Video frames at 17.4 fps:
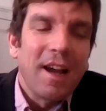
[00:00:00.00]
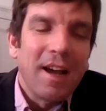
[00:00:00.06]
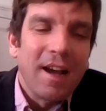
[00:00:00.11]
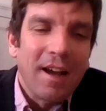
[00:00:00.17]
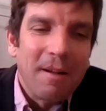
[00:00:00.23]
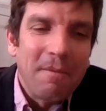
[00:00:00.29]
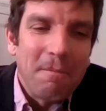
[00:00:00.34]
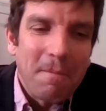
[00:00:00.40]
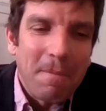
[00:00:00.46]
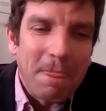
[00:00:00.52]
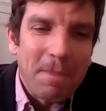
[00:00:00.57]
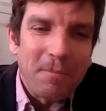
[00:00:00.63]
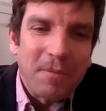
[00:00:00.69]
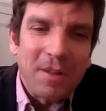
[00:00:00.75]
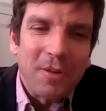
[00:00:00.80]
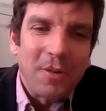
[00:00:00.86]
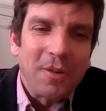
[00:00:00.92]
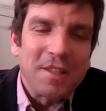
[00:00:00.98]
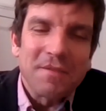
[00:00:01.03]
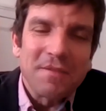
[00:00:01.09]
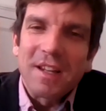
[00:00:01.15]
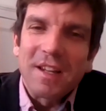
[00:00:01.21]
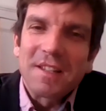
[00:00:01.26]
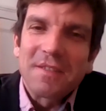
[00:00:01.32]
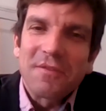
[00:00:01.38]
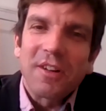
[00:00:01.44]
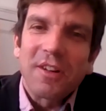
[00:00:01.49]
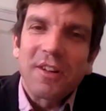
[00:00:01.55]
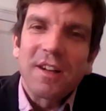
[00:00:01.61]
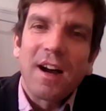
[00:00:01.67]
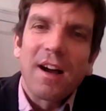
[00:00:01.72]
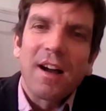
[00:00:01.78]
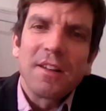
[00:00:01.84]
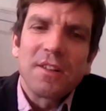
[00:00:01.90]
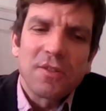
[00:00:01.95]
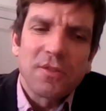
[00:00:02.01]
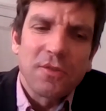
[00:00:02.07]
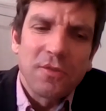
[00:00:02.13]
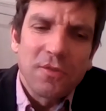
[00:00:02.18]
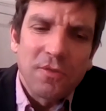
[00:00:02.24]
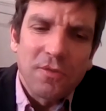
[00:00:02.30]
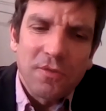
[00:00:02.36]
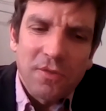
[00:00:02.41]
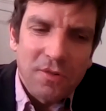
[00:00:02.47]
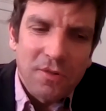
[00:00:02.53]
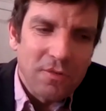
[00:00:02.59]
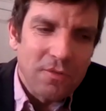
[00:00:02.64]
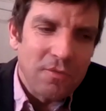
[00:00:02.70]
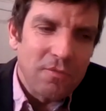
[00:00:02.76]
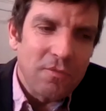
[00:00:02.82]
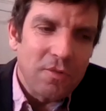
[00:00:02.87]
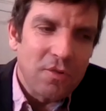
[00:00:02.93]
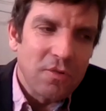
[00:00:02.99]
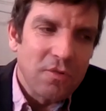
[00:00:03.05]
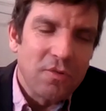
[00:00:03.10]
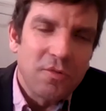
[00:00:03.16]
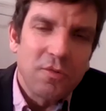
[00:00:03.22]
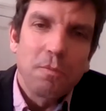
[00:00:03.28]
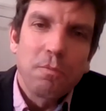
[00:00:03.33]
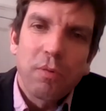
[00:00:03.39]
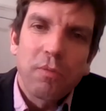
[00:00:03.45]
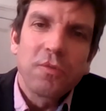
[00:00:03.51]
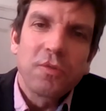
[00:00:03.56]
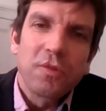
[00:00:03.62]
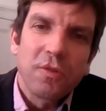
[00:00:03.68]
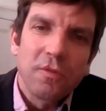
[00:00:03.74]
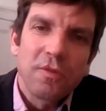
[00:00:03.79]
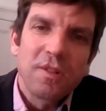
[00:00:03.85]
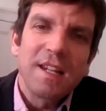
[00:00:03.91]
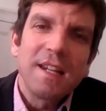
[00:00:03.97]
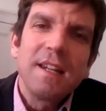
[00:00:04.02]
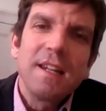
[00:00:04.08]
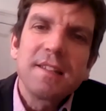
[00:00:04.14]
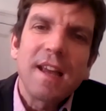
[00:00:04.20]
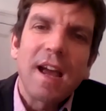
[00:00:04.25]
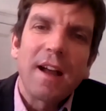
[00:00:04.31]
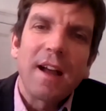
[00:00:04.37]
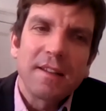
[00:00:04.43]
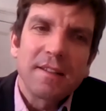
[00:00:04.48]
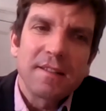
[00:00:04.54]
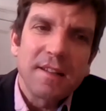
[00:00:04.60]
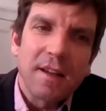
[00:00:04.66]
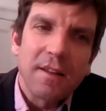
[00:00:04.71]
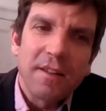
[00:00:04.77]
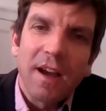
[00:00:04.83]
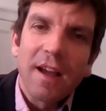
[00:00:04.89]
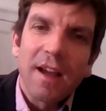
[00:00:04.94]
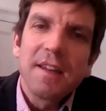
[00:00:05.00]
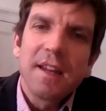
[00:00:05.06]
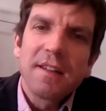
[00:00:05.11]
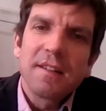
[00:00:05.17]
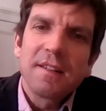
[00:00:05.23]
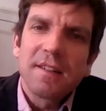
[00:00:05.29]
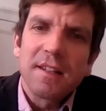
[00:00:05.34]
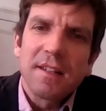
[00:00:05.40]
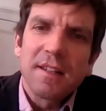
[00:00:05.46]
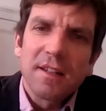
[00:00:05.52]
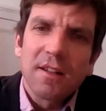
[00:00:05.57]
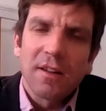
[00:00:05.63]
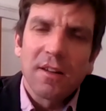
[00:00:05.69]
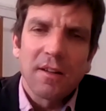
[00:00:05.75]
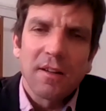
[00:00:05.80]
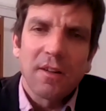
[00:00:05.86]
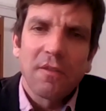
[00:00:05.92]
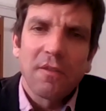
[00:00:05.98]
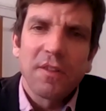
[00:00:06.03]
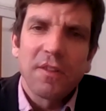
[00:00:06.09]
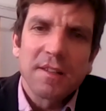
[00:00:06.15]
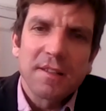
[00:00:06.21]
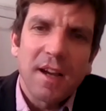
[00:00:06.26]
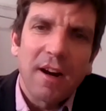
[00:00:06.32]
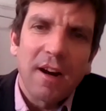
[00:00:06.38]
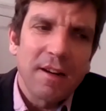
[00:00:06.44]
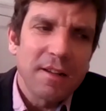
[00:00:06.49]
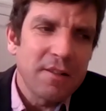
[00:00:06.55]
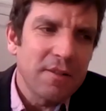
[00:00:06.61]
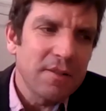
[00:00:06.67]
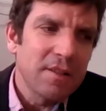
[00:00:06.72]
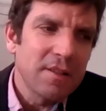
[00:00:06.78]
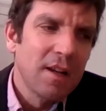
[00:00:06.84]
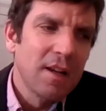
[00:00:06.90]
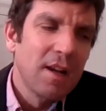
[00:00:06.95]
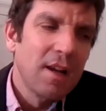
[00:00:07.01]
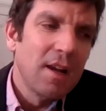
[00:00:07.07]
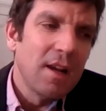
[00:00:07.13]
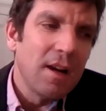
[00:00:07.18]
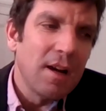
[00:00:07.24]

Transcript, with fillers: Um, you know, it's it's very hard to to to to, to tease out exa- the identity of these characters.